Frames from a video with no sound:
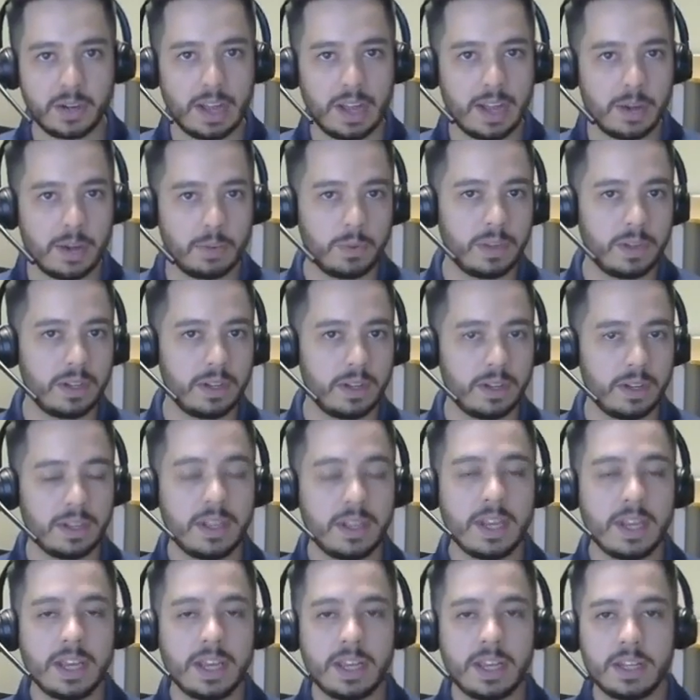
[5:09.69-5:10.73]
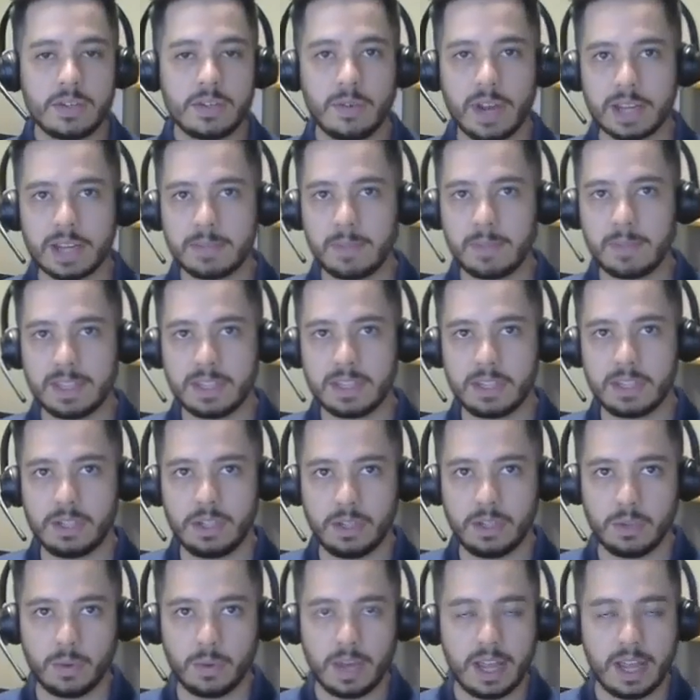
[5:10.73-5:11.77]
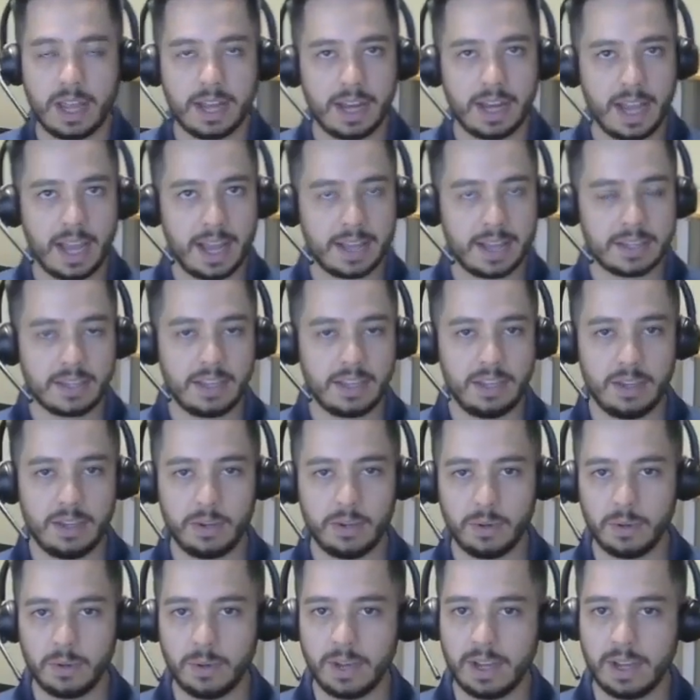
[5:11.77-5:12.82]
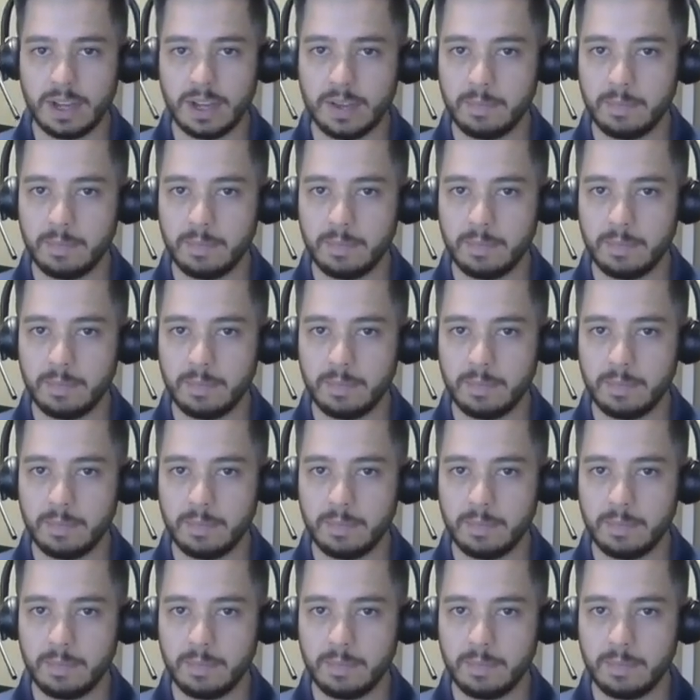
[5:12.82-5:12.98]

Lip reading: We'll direct message you and ask you